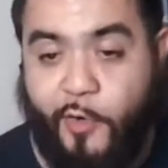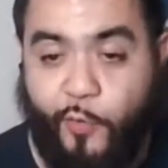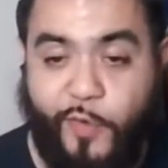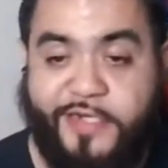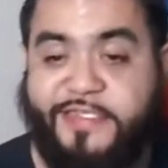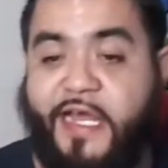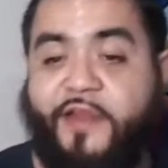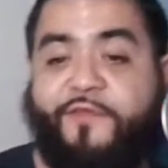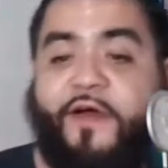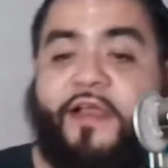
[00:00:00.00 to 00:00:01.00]
Rick's got a
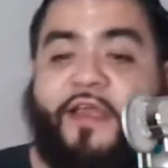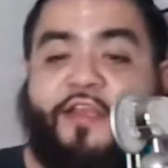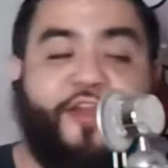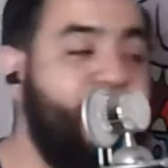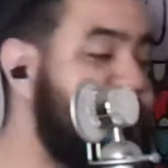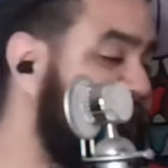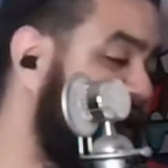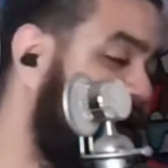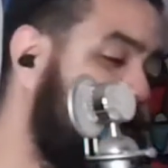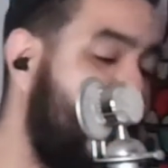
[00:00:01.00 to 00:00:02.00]
fucking, you know what I'm saying,
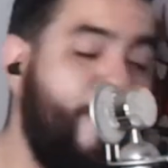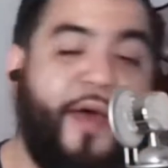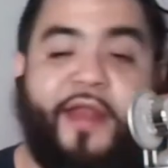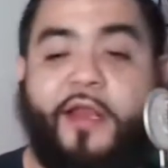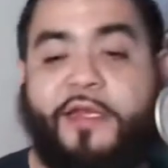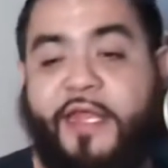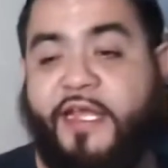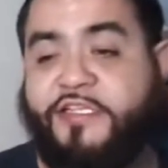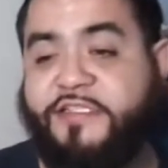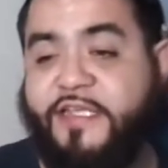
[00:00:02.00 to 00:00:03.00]
a robot on
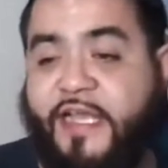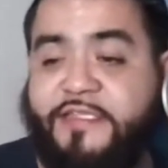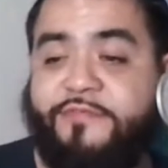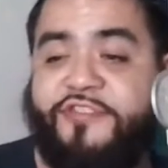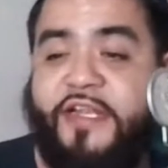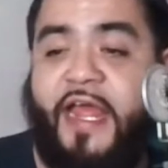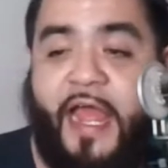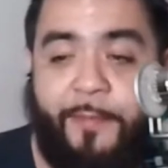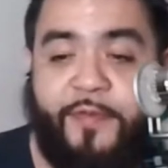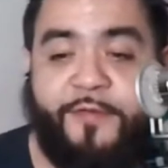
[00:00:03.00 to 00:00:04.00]
deck just in case some shit
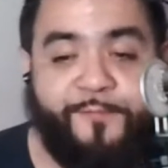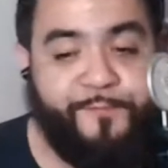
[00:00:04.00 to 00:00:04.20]
happened.